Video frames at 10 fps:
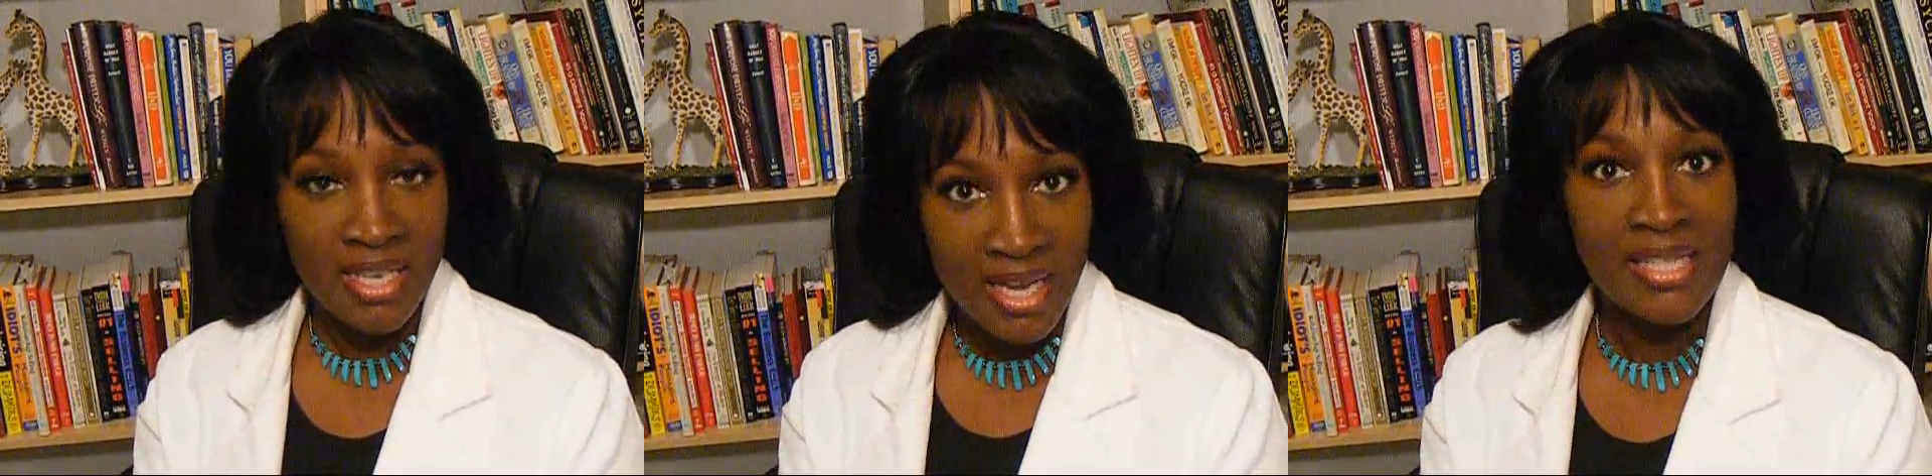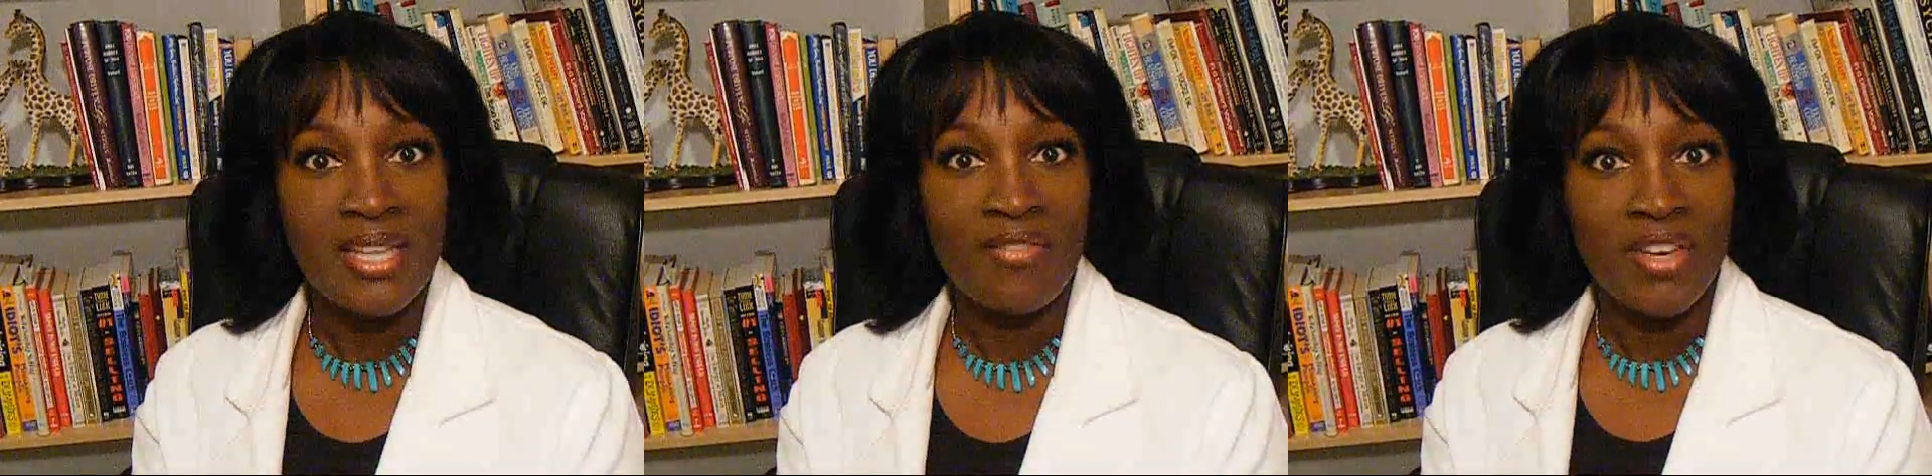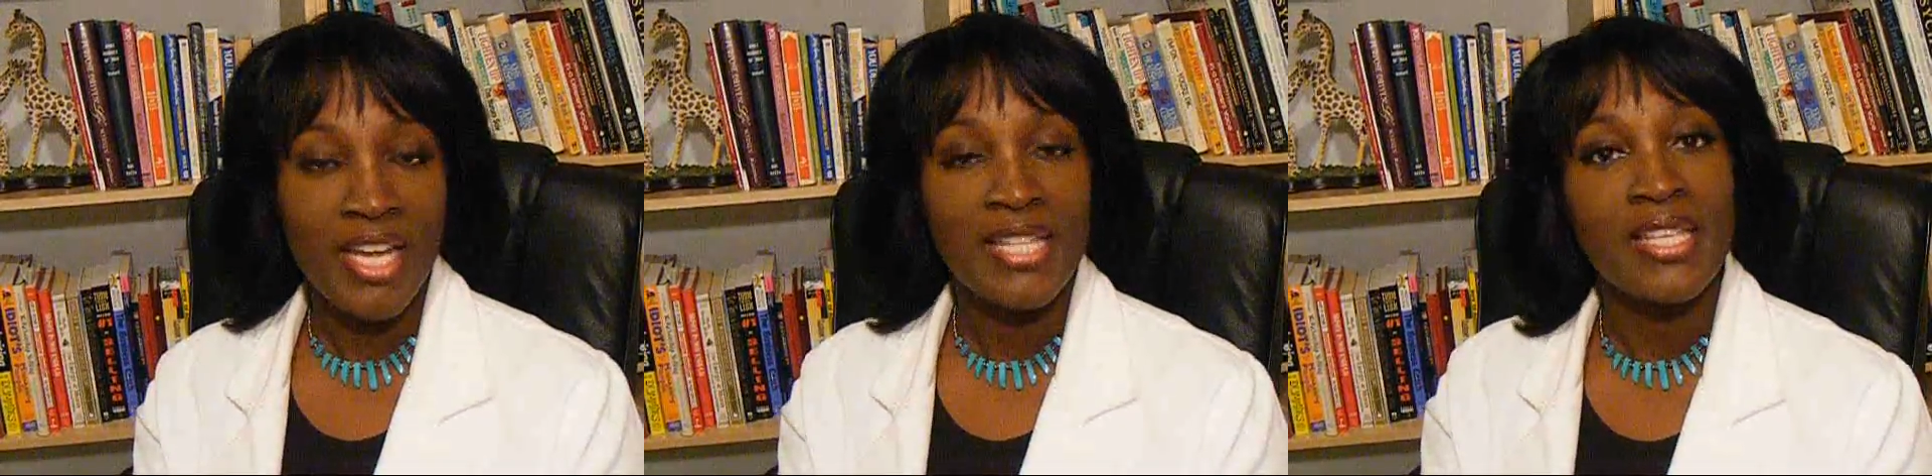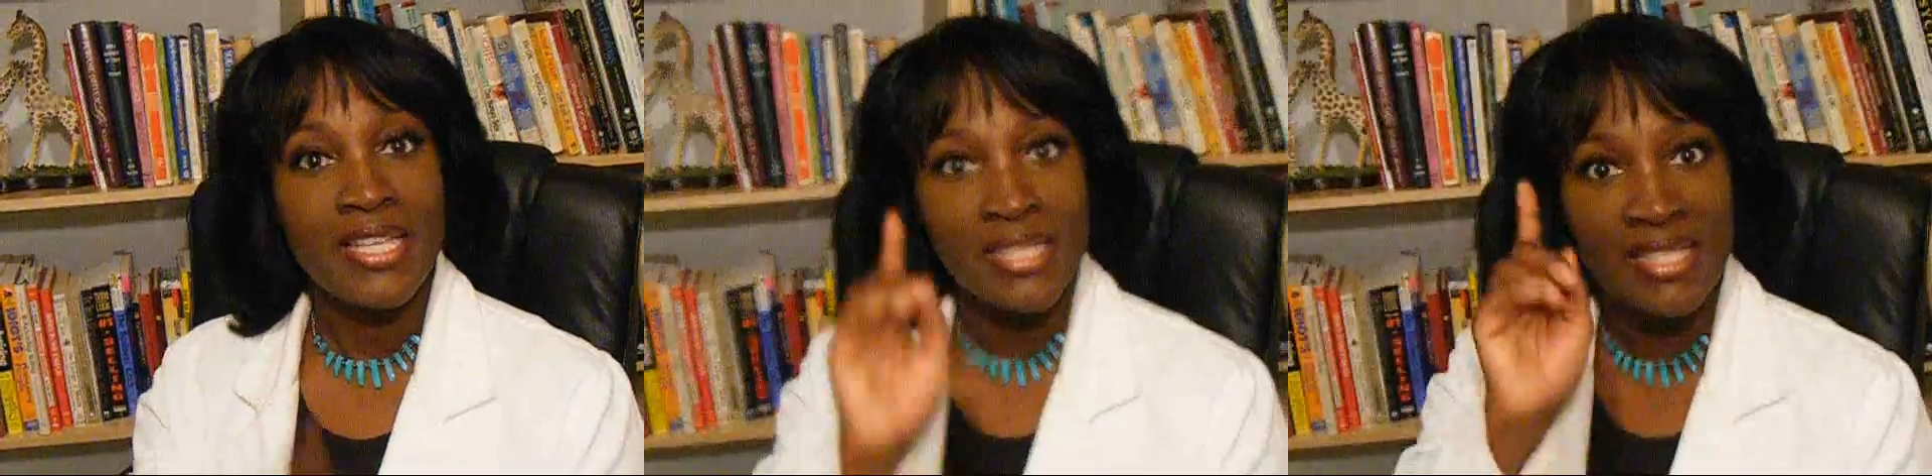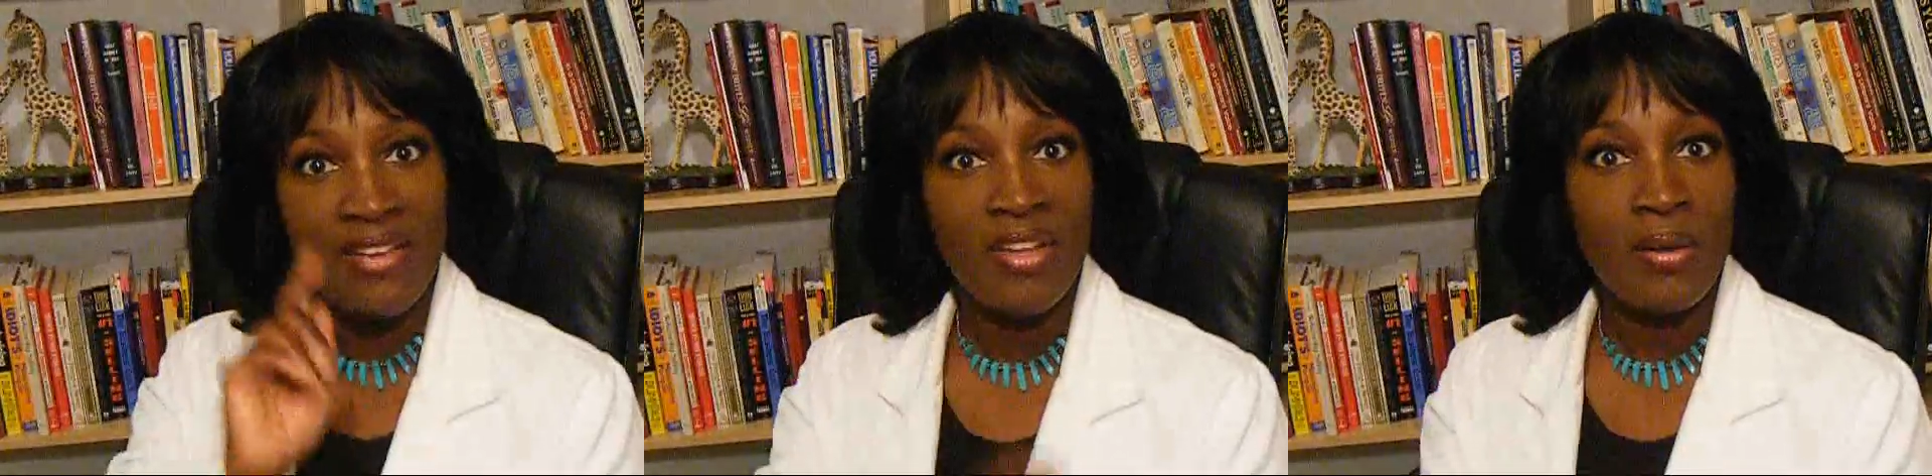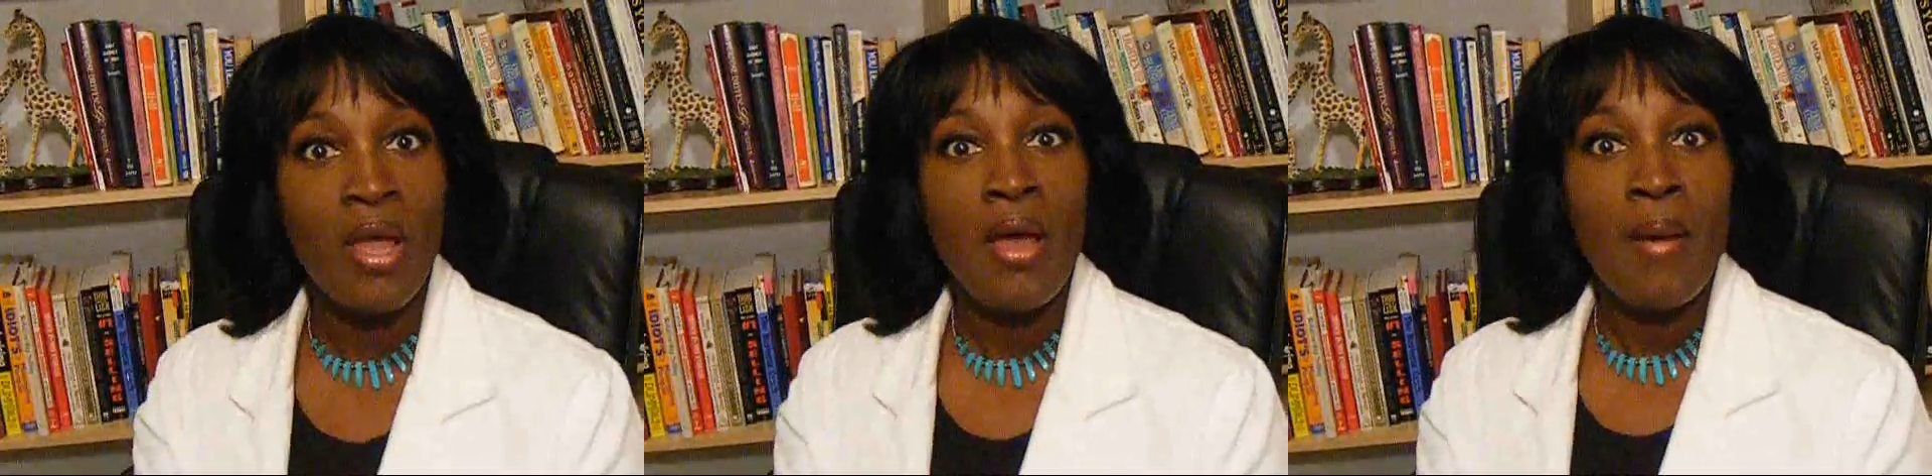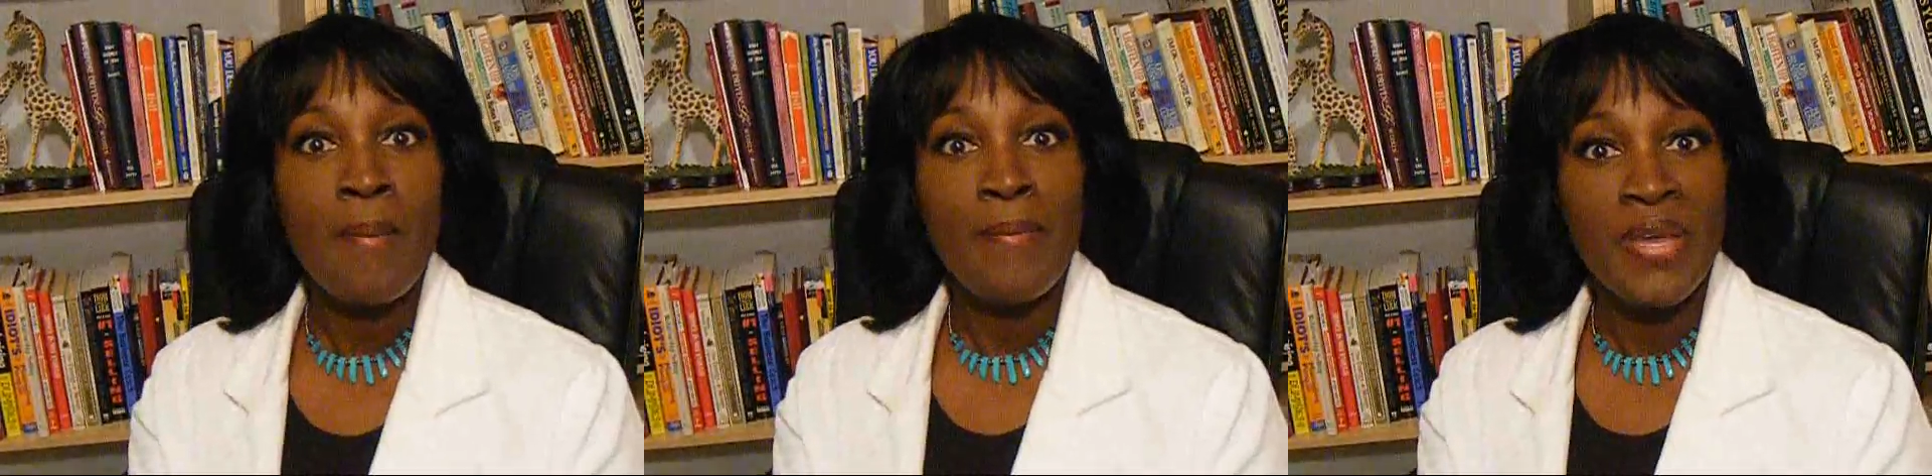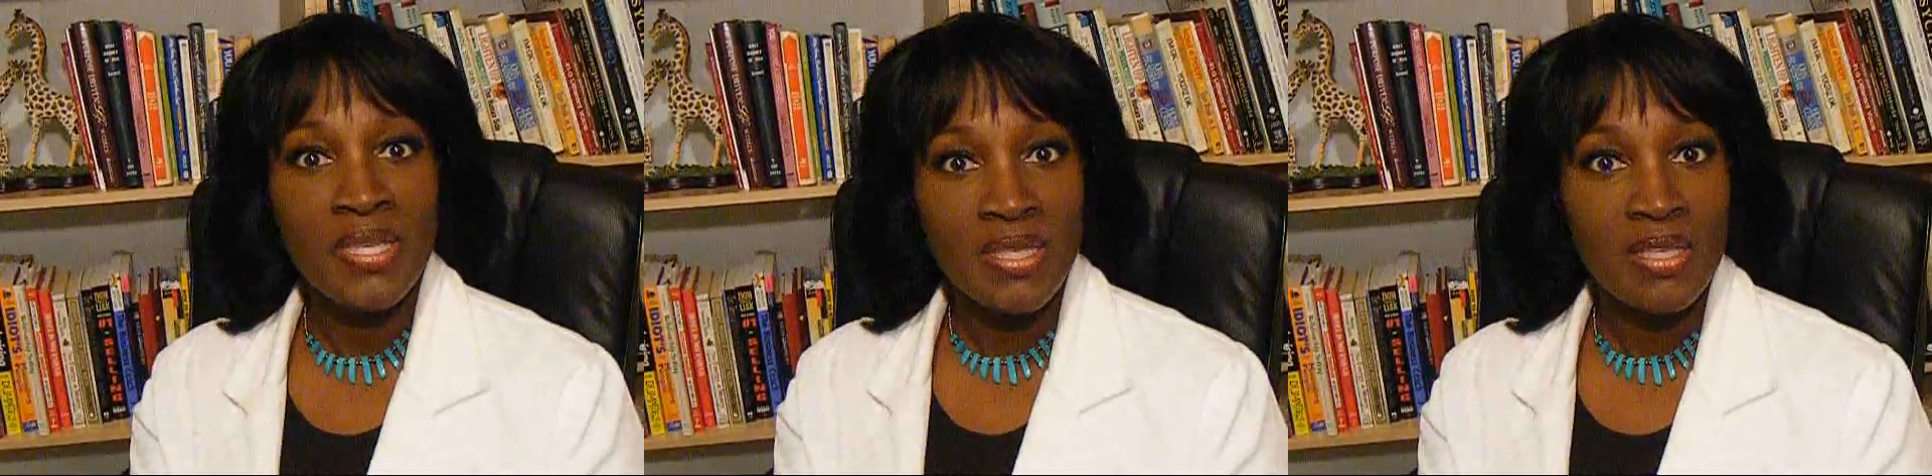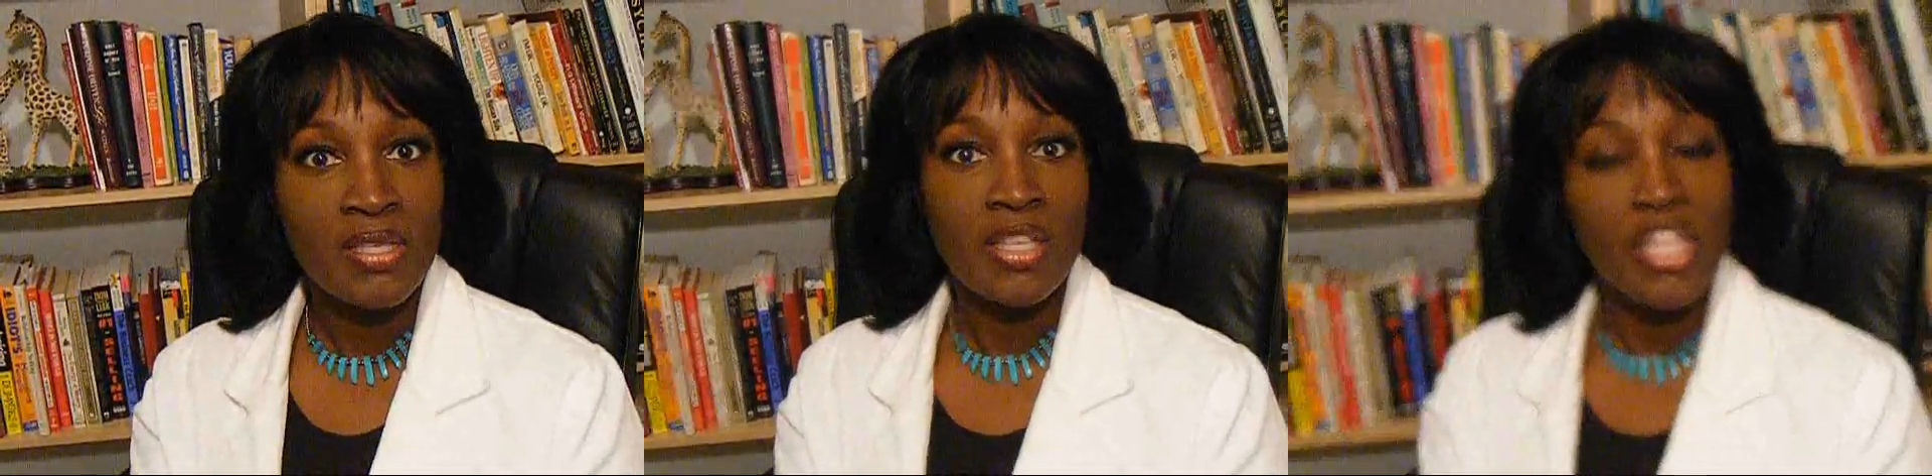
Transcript: The next seven days, get seven business.